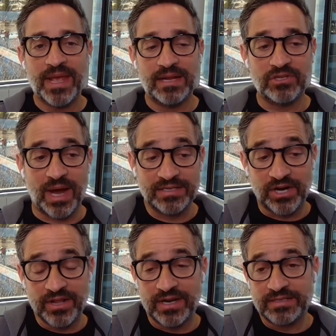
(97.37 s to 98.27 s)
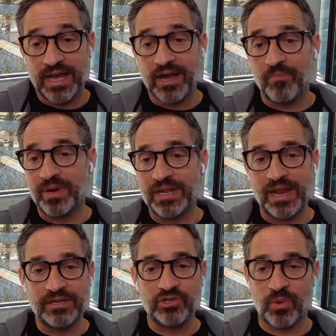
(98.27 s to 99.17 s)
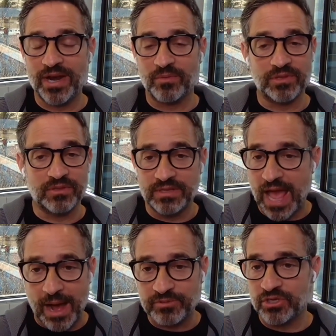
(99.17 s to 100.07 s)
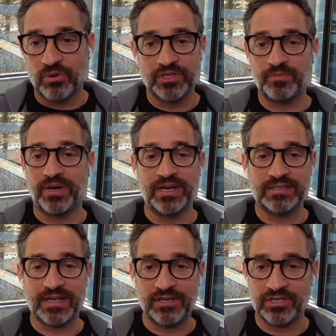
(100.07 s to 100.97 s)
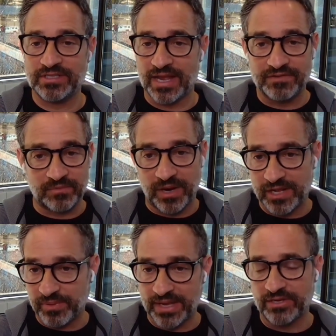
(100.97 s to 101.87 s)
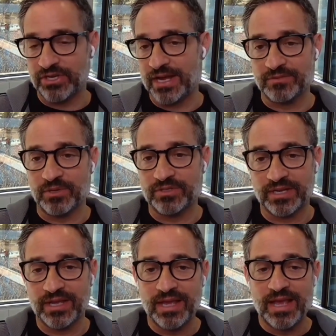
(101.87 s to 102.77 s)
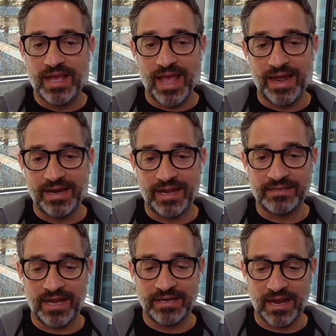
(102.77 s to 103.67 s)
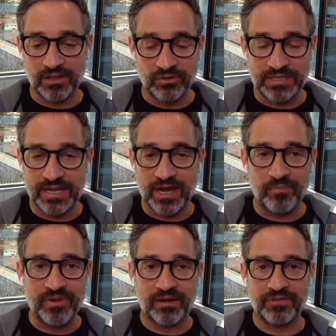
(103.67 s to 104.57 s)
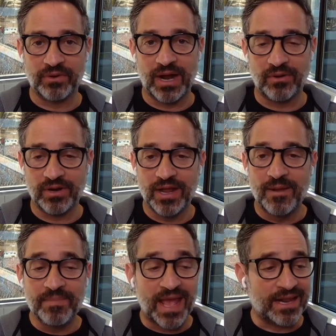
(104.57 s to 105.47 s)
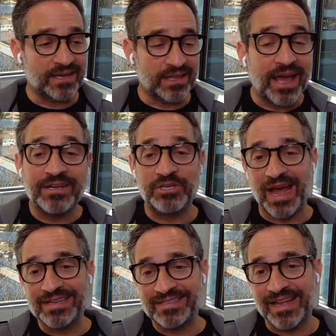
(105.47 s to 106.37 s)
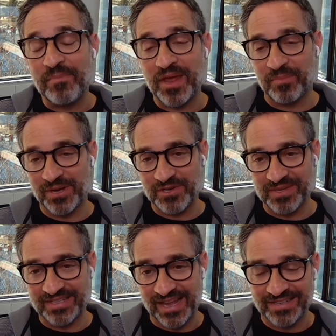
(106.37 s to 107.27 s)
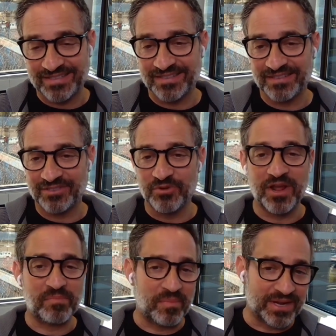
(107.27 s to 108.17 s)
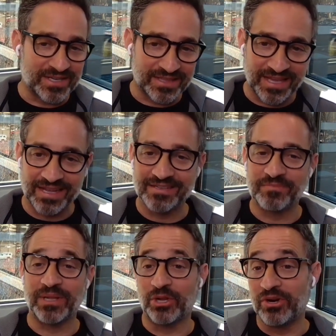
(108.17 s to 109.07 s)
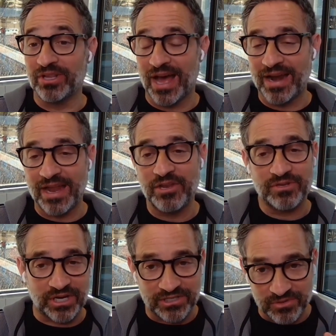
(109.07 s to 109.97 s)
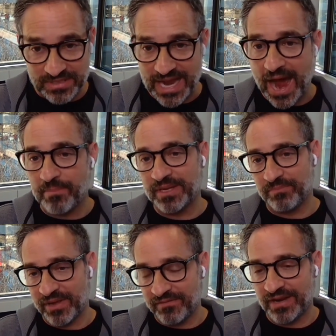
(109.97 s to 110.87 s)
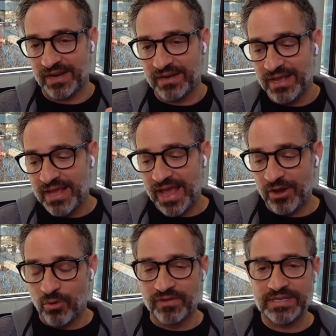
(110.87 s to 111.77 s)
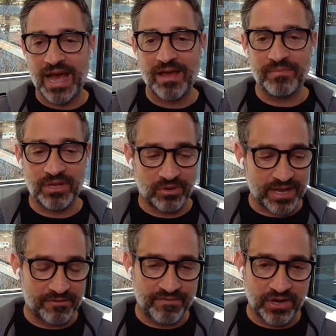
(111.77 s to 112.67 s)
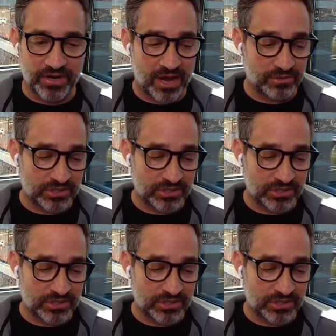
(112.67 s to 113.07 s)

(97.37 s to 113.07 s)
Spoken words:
And so I started a tech company at age 20 with absolutely no experience. I just saved some money playing jazz music and got a little teeny company off the ground. And like jazz, I made a bunch of mistakes, screwed up a bunch of things, but learned a lot. And you start to adapt and pivot and over time, kind of figure it out.